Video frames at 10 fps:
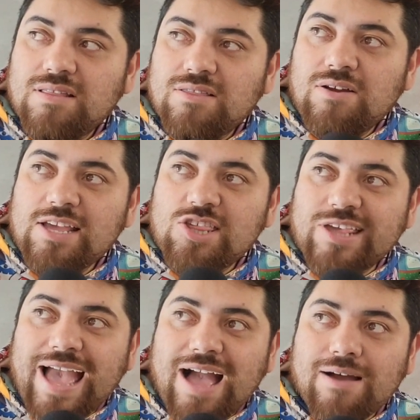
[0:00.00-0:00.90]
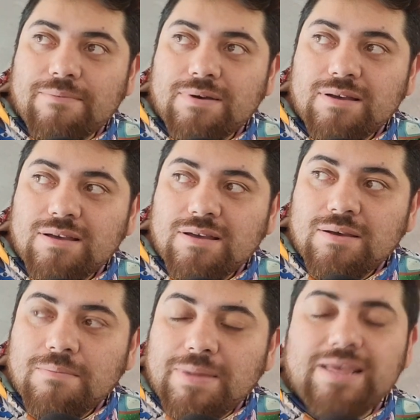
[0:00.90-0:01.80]
not a jab,
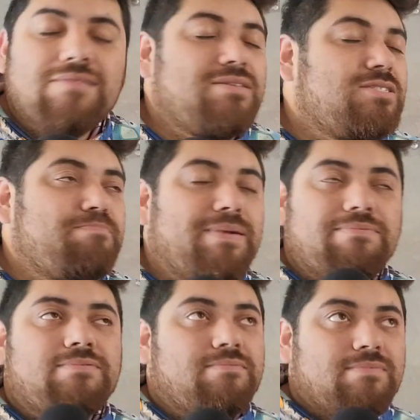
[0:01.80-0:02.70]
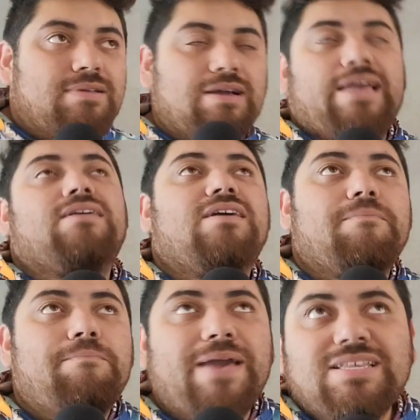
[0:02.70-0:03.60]
but it just... But, okay,
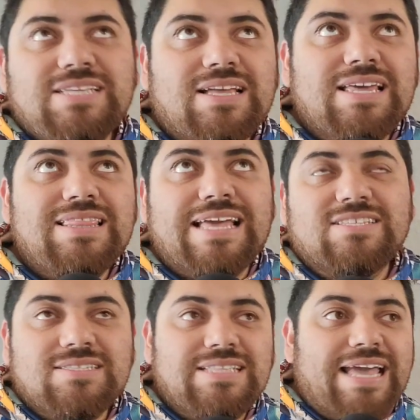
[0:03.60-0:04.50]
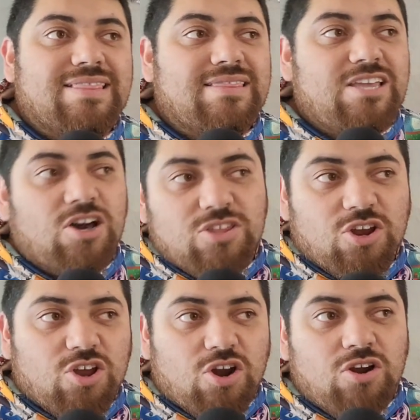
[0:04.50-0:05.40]
basically, like like the other
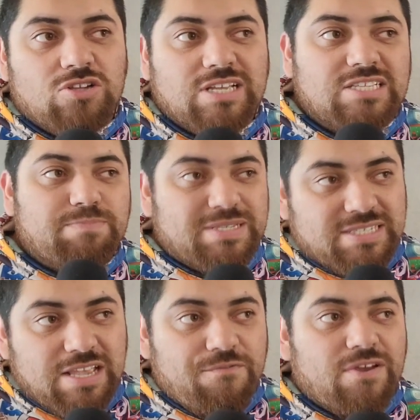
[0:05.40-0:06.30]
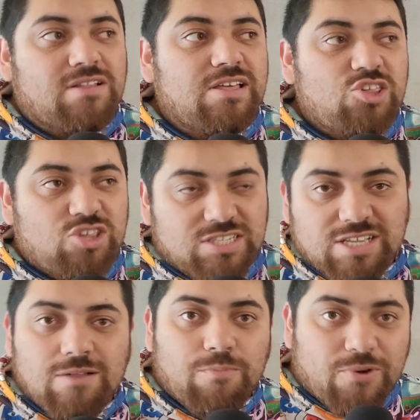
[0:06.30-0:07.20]
girls, specifically
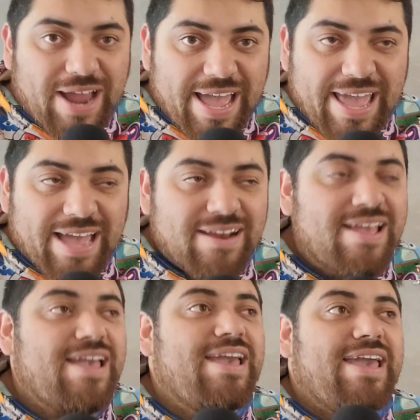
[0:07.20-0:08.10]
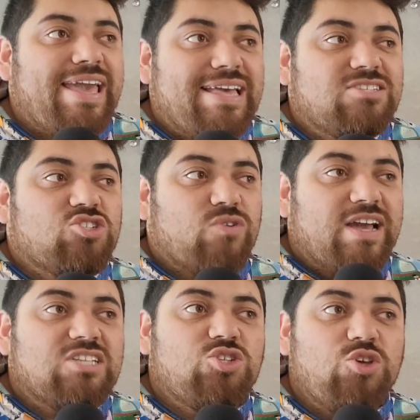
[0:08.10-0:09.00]
Gizelle Bryant, is
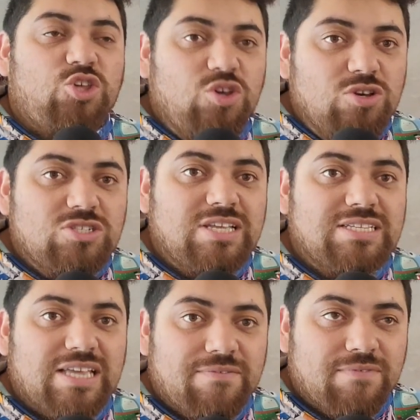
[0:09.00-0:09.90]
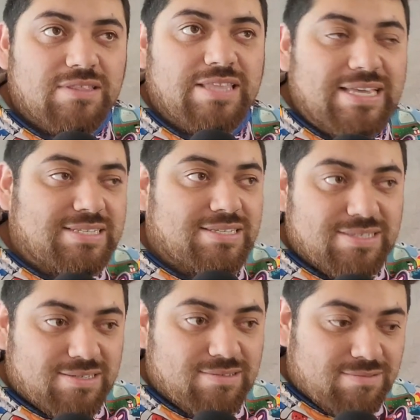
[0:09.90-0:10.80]
trying to use this in
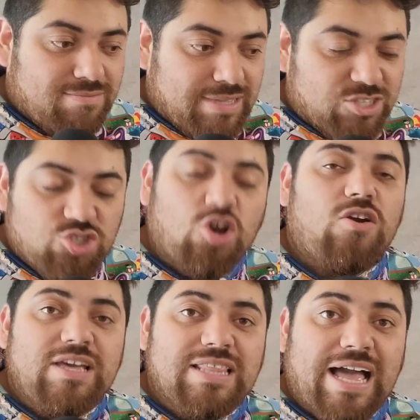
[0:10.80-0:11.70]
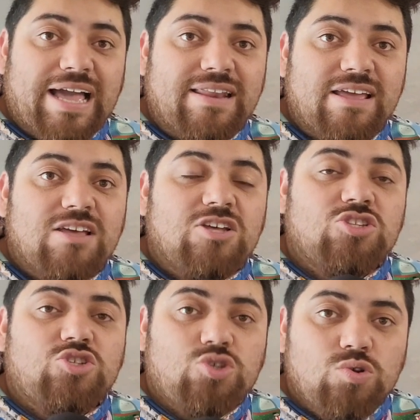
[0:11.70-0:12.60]
this storyline
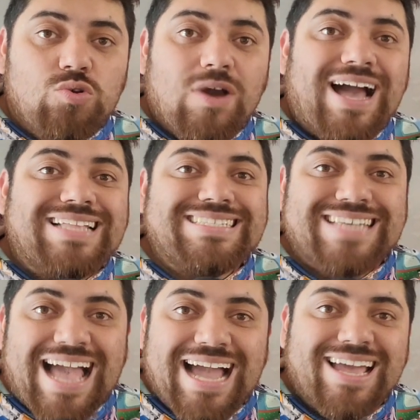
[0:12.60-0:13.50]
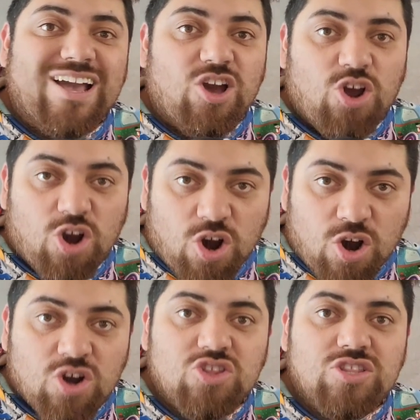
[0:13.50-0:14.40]
to attack
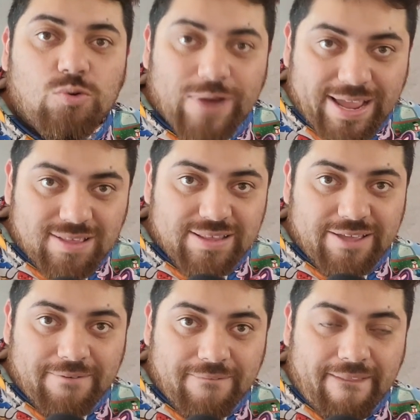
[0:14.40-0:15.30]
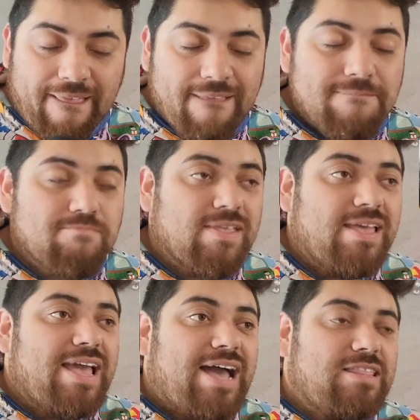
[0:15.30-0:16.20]
her directly. Okay,
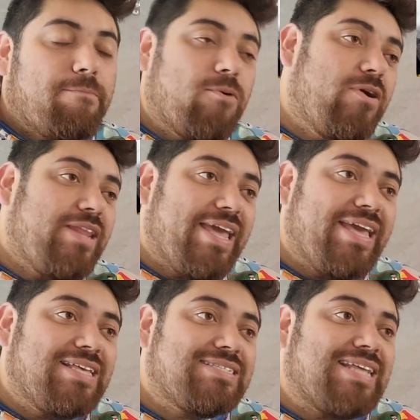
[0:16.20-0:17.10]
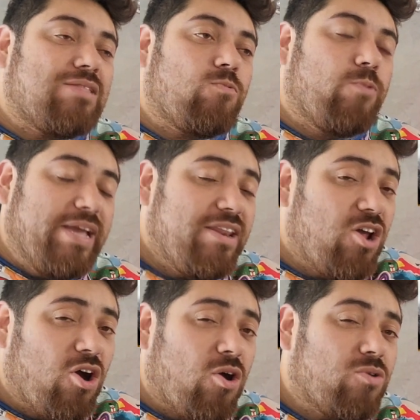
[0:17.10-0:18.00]
and the point is that we
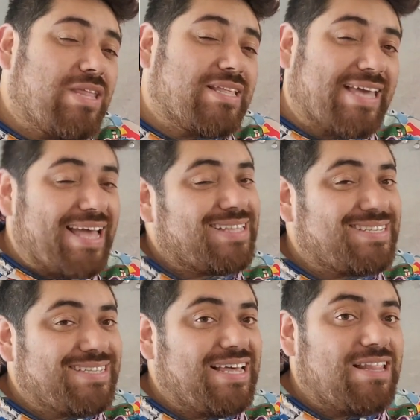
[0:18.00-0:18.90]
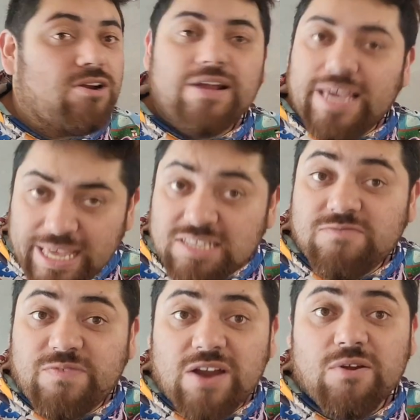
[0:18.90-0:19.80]
know that Candiace Dillard
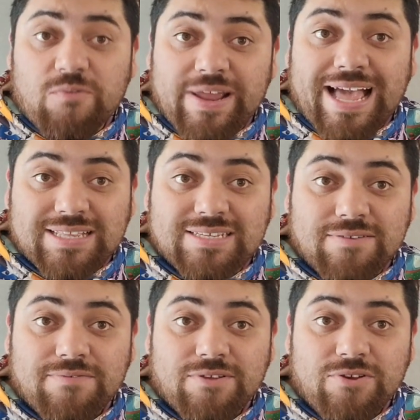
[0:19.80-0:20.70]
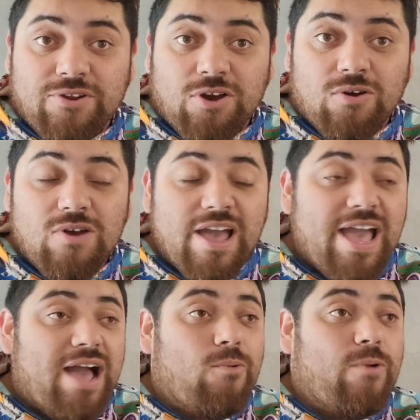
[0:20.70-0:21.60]
is very reactive, you know,
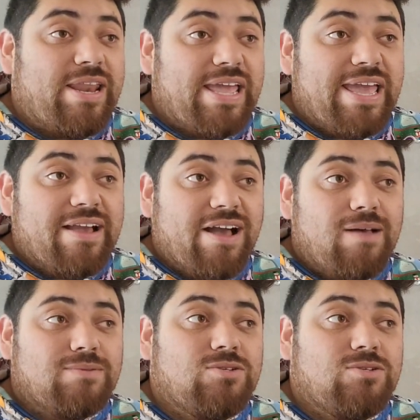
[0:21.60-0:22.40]
and when it comes